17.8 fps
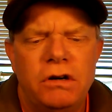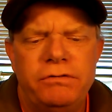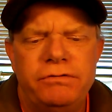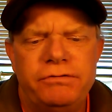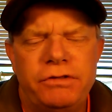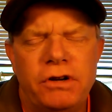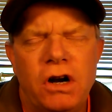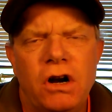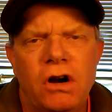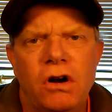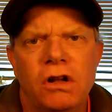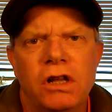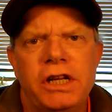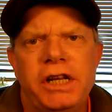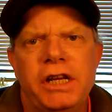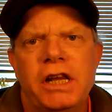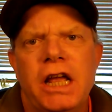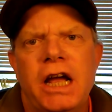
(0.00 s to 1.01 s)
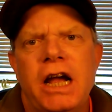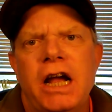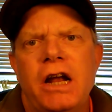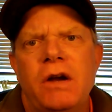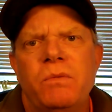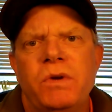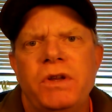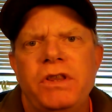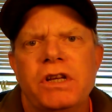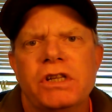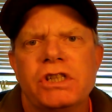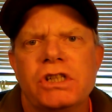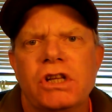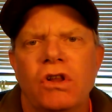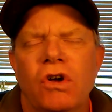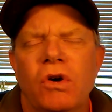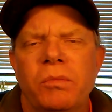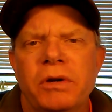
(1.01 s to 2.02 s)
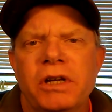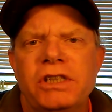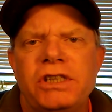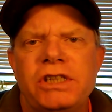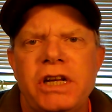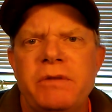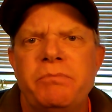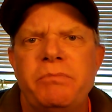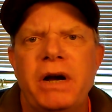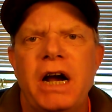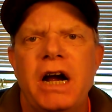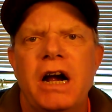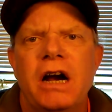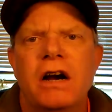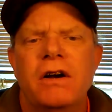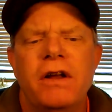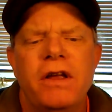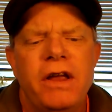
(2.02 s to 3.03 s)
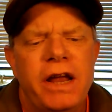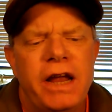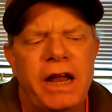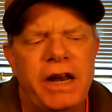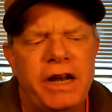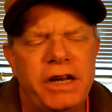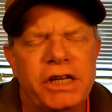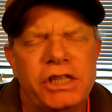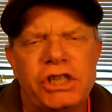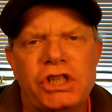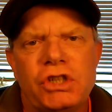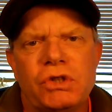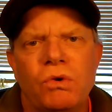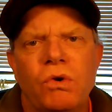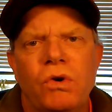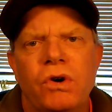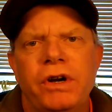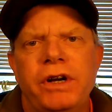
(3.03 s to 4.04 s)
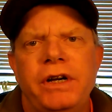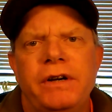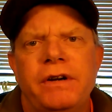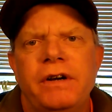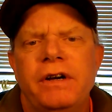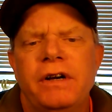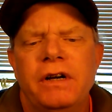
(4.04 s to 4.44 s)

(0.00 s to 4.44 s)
fall in line with this globalist empire and destroy